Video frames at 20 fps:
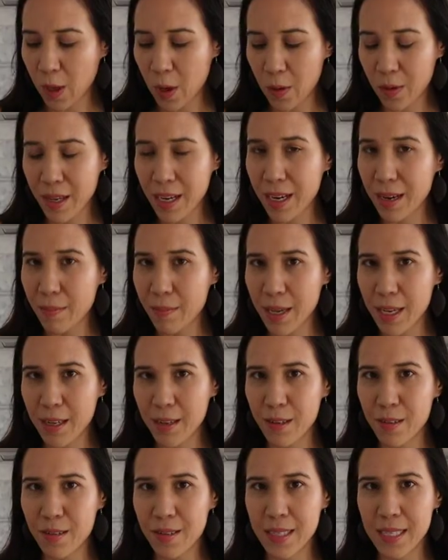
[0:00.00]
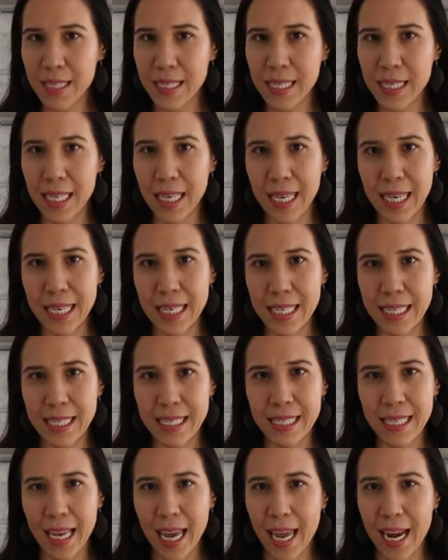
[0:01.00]
coconut aminos
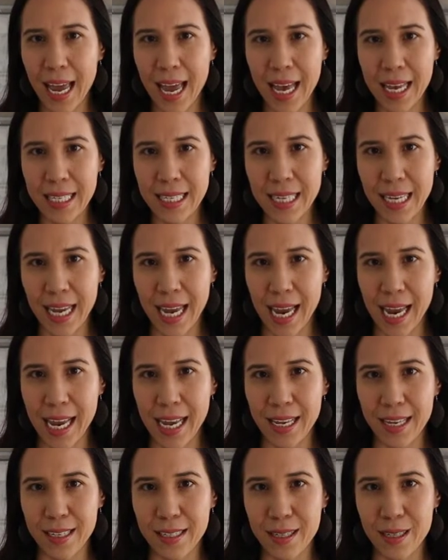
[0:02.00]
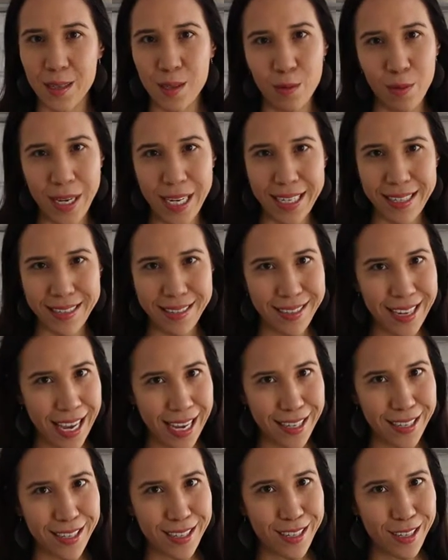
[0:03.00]
is kind of has a sweet
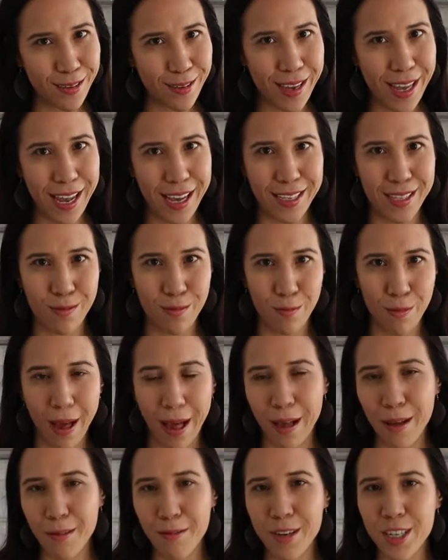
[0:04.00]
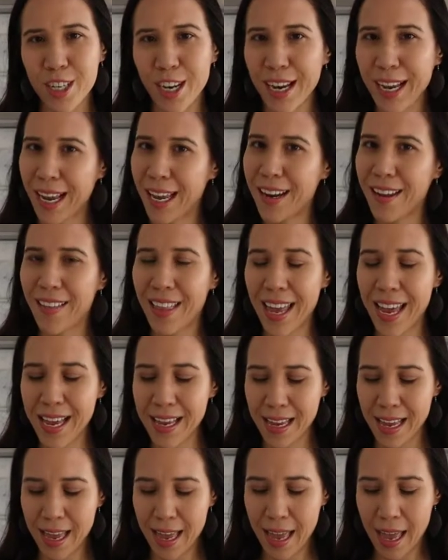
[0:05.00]
taste to it as well, which I kind of
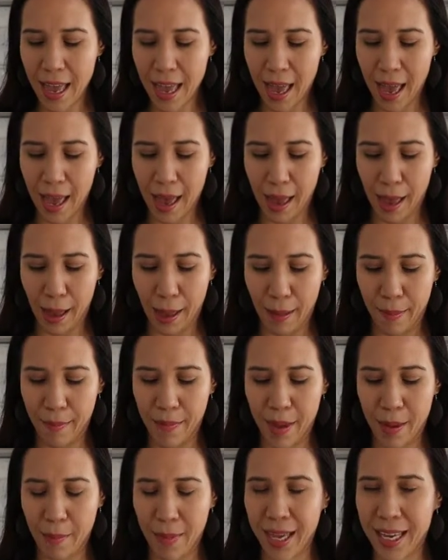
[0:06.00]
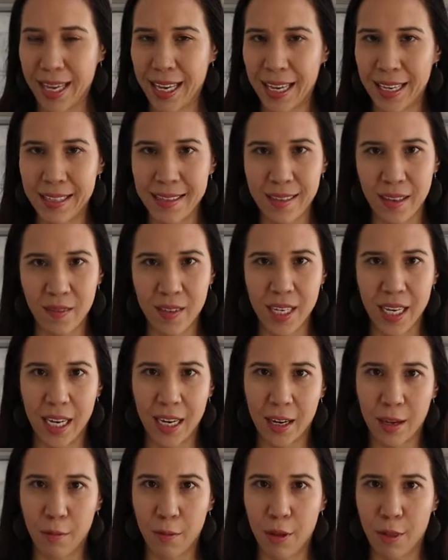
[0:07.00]
like. Um, and my kids love to
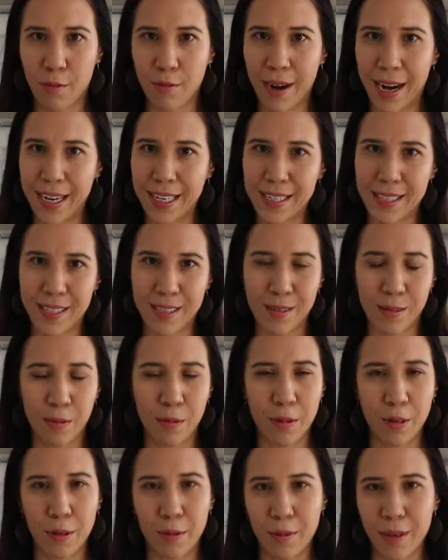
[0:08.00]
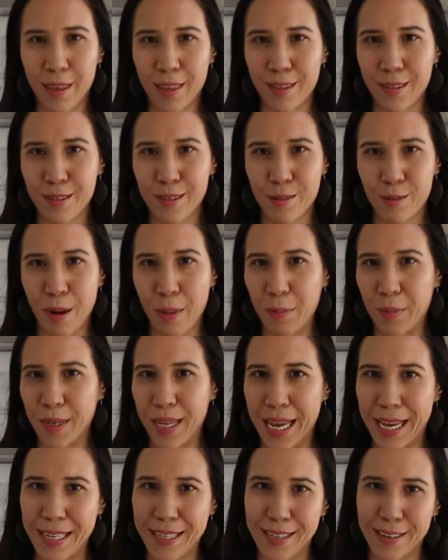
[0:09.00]
eat it with rice or with
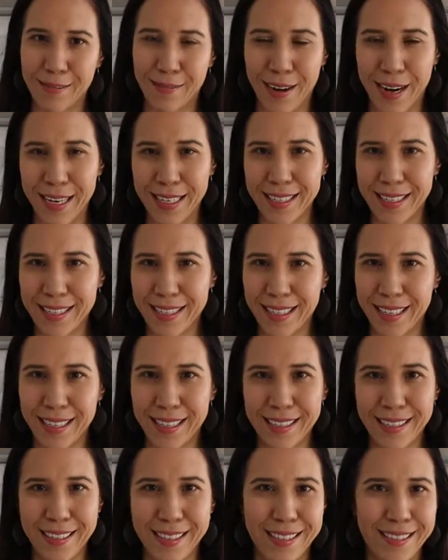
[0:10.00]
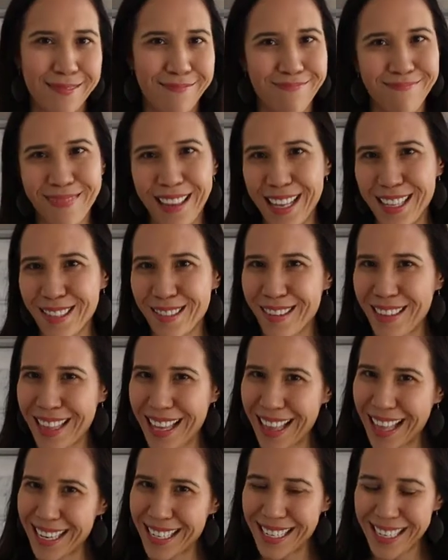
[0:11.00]
scrambled eggs and rice, because that's what
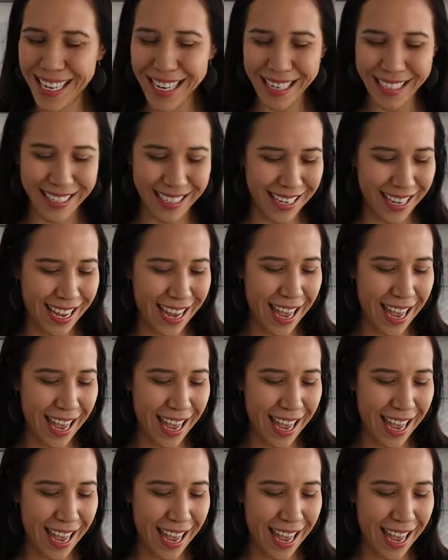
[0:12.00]
they like to eat.